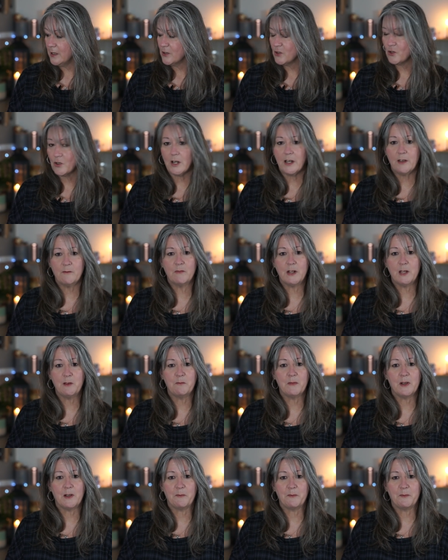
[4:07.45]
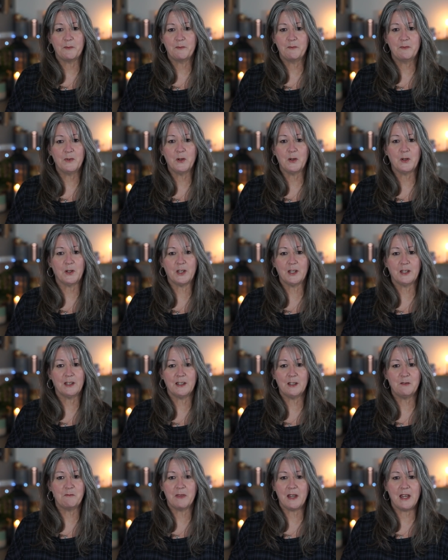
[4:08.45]
try and read my book
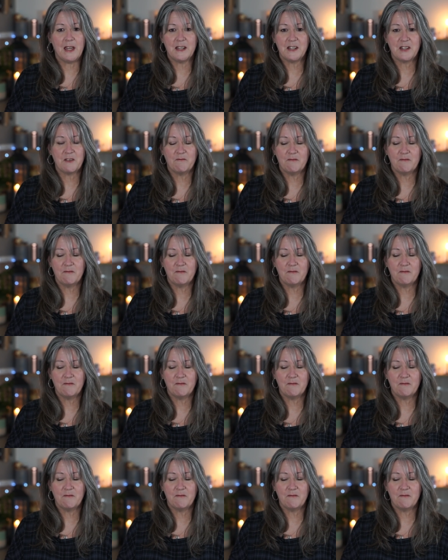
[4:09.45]
in bed